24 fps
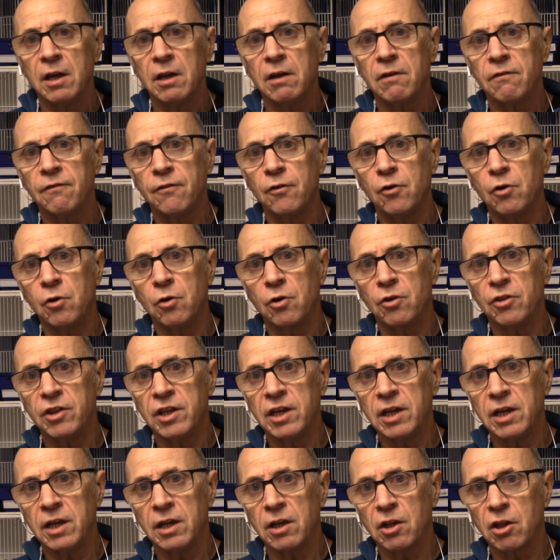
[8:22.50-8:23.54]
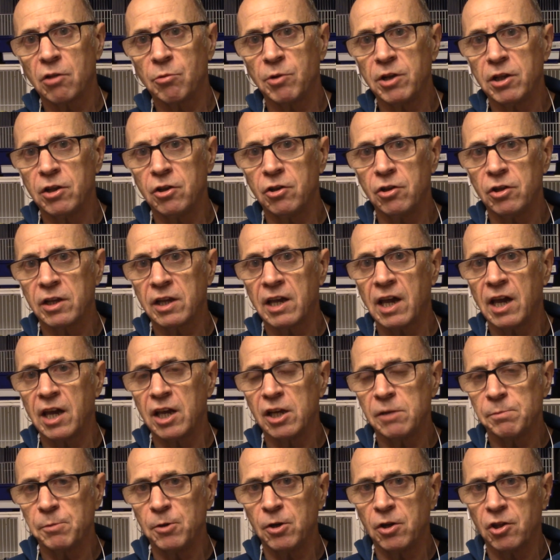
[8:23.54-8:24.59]
for the Swindon
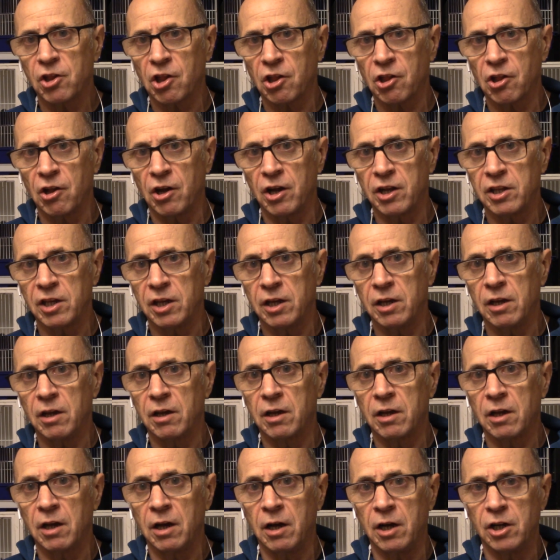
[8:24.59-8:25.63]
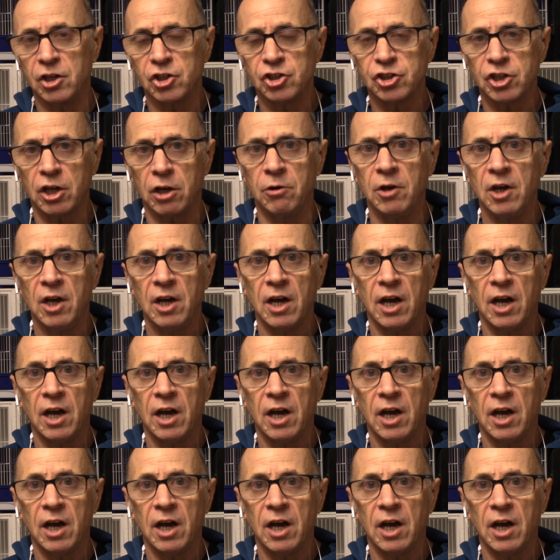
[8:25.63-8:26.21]
Cage Bird Society show.